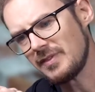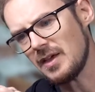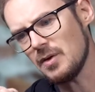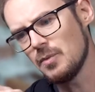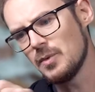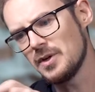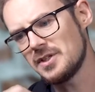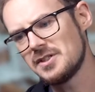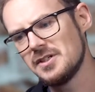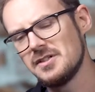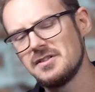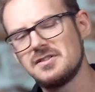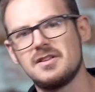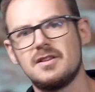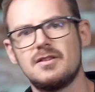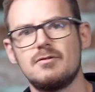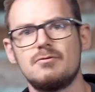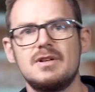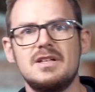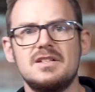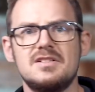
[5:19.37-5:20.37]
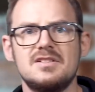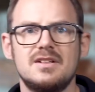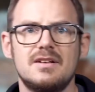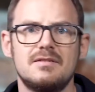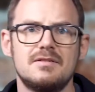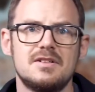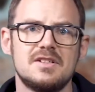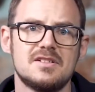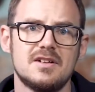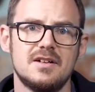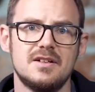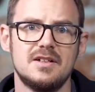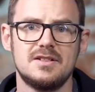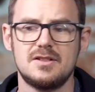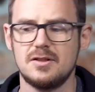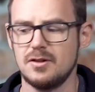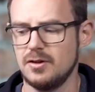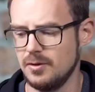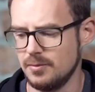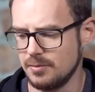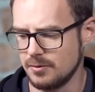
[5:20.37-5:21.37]
which is the reason I've decided
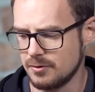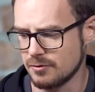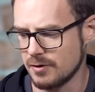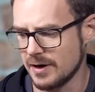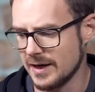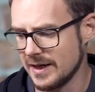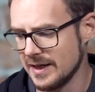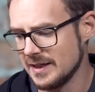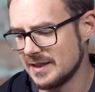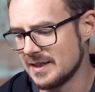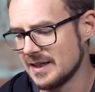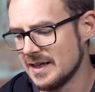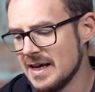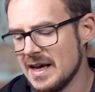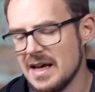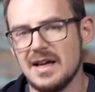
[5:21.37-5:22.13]
to upgrade.